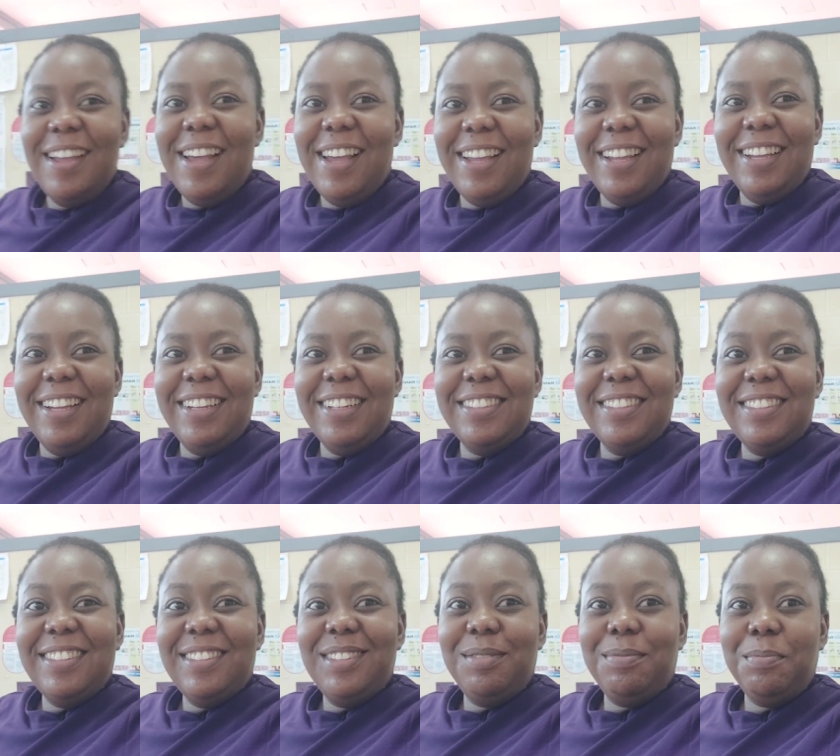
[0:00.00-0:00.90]
Hi
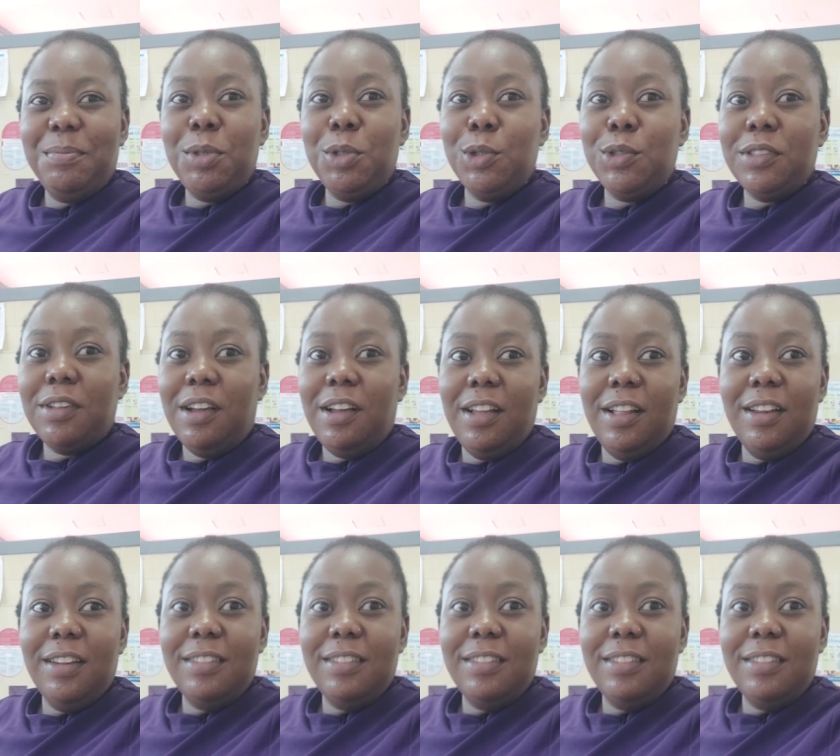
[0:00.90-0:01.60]
guys. who's call.